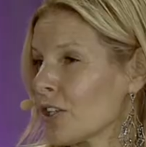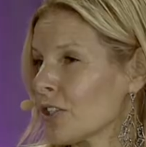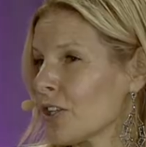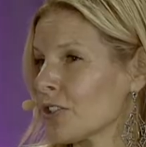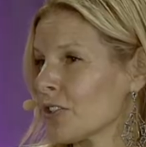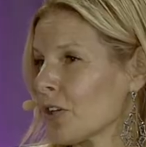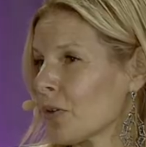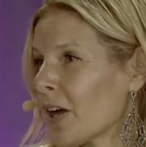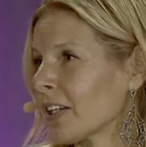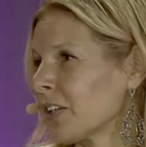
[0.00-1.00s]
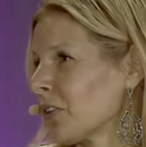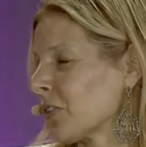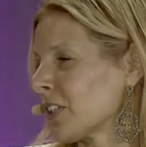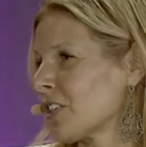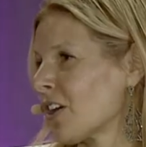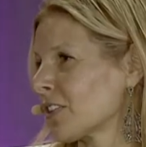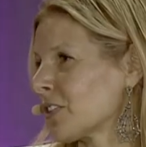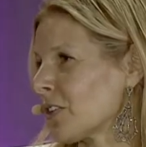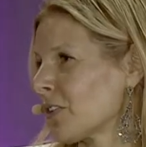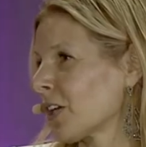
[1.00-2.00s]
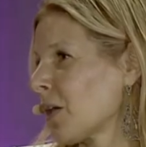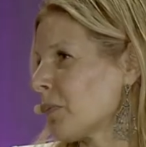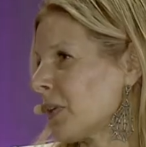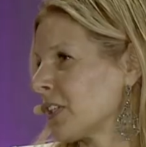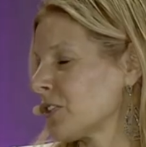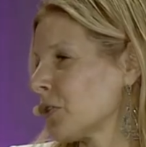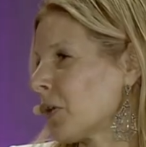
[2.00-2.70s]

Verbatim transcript: So I can only talk to the companies who